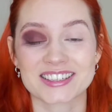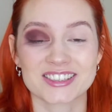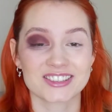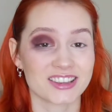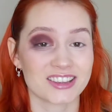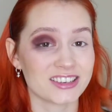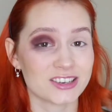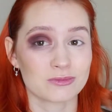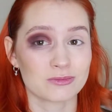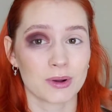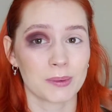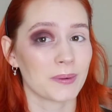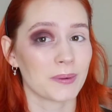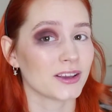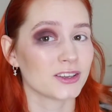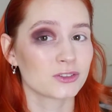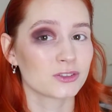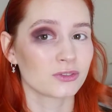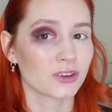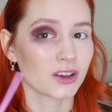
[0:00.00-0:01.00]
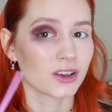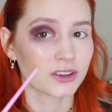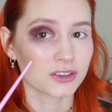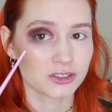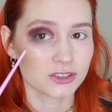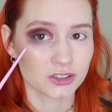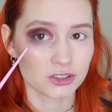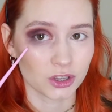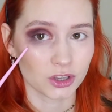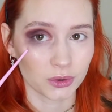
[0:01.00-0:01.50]
Because I did all my base
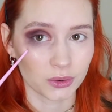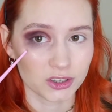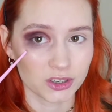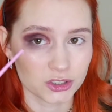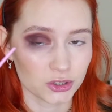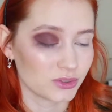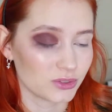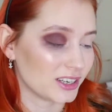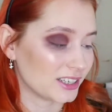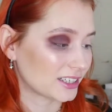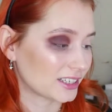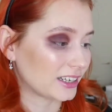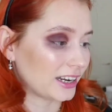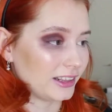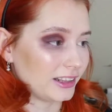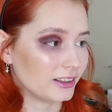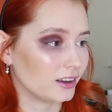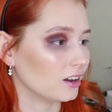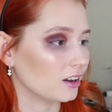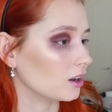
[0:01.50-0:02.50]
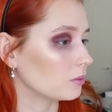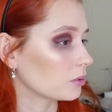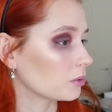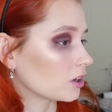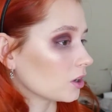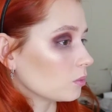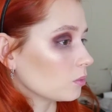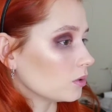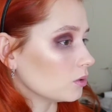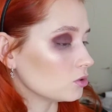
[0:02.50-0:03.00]
first, so I do need to clean that up, and
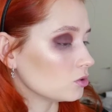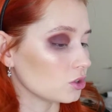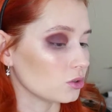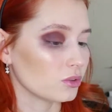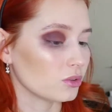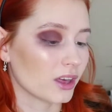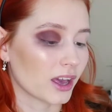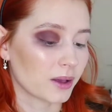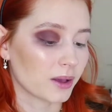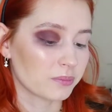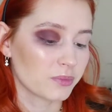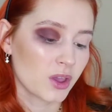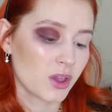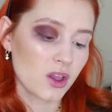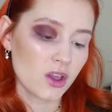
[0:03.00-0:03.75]
I will do that.